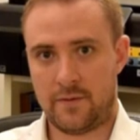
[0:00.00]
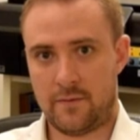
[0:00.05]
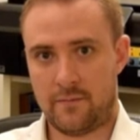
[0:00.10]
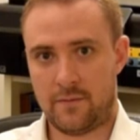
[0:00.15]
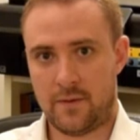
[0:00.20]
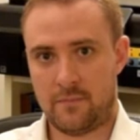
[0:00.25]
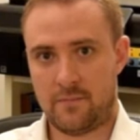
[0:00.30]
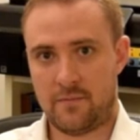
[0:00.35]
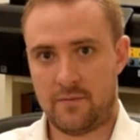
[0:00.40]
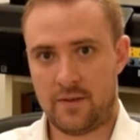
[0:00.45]
it
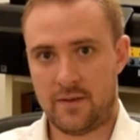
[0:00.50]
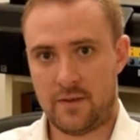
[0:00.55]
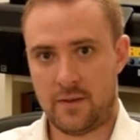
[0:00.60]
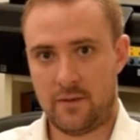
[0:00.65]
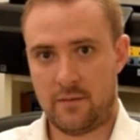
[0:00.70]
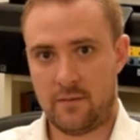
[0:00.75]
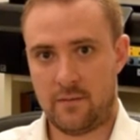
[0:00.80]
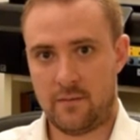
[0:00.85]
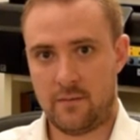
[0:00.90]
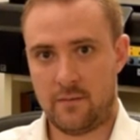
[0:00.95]

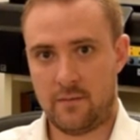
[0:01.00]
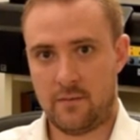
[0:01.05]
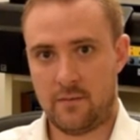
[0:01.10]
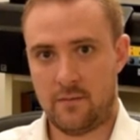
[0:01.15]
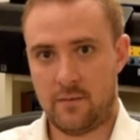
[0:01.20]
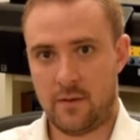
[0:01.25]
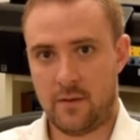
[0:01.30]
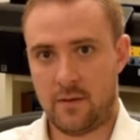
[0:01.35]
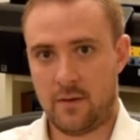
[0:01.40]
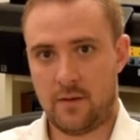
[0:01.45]
represent?
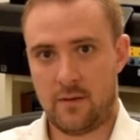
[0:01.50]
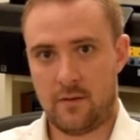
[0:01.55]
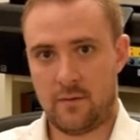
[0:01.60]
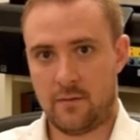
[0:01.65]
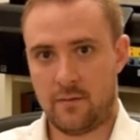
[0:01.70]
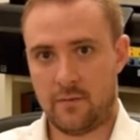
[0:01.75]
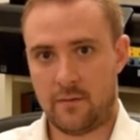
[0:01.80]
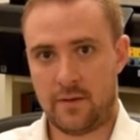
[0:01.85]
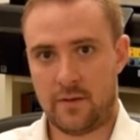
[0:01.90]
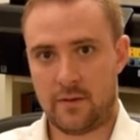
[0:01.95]

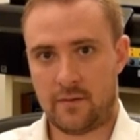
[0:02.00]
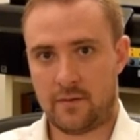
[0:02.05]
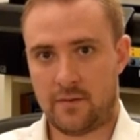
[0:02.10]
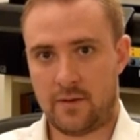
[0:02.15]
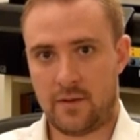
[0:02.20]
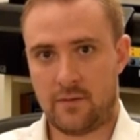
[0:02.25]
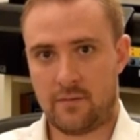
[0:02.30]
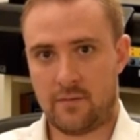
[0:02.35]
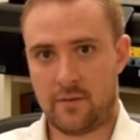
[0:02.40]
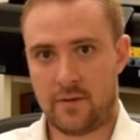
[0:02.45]
Not the
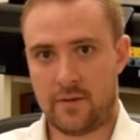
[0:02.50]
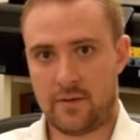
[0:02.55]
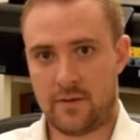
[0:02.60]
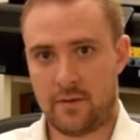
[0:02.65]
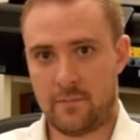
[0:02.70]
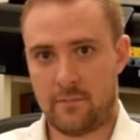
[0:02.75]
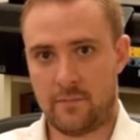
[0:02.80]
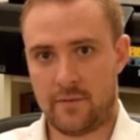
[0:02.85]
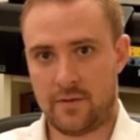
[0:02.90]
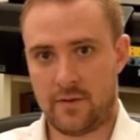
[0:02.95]
Antichrist
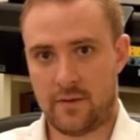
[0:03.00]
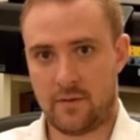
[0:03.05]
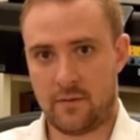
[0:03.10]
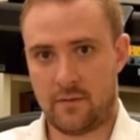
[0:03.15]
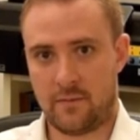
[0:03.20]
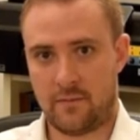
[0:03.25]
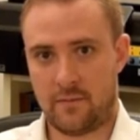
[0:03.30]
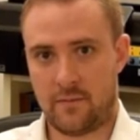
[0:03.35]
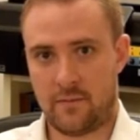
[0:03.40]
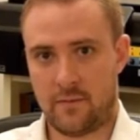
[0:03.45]

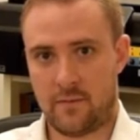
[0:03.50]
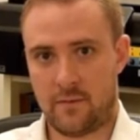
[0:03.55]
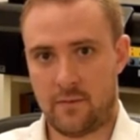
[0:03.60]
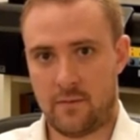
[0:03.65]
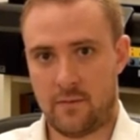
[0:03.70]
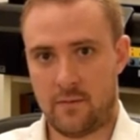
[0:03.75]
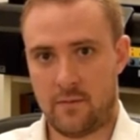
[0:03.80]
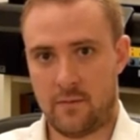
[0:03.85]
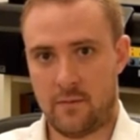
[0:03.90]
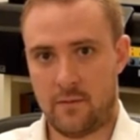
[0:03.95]
himself,
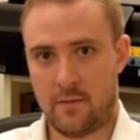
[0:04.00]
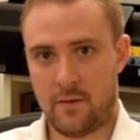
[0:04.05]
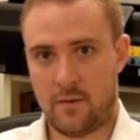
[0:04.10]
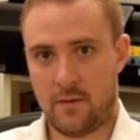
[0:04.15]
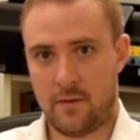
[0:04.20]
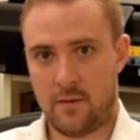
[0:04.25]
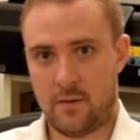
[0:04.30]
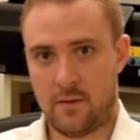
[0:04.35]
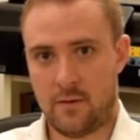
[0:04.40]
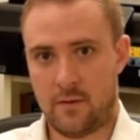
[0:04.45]

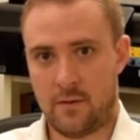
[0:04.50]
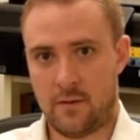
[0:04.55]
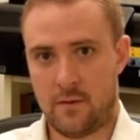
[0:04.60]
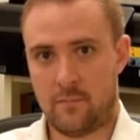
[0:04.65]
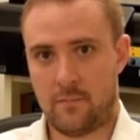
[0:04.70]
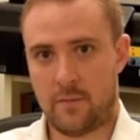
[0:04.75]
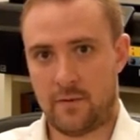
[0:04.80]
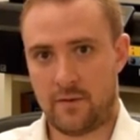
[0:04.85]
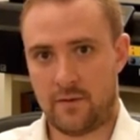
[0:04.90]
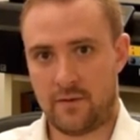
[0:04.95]

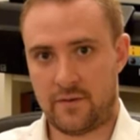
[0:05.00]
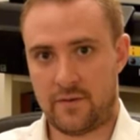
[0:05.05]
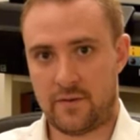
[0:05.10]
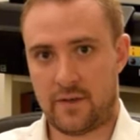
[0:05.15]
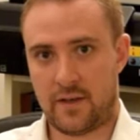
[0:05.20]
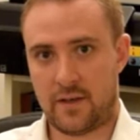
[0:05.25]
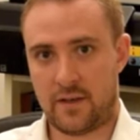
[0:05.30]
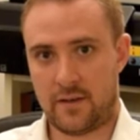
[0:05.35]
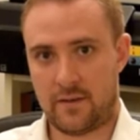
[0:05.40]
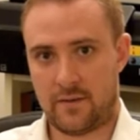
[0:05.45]
but the
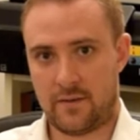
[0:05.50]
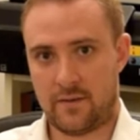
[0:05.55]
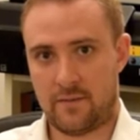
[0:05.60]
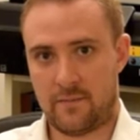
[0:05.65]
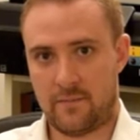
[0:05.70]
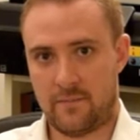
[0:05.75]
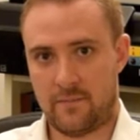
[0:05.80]
state,